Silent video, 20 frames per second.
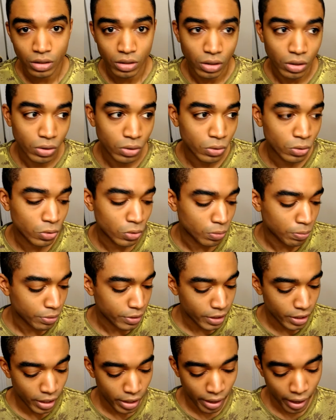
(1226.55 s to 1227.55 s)
oh,
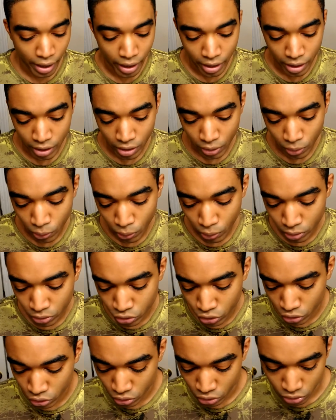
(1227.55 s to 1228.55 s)
PAA or
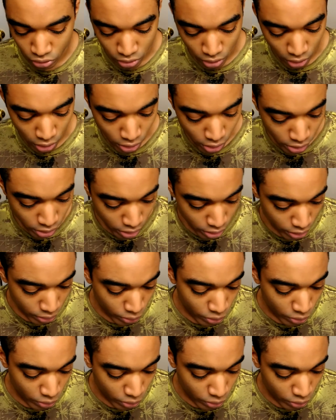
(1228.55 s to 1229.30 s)
Ginger's Garden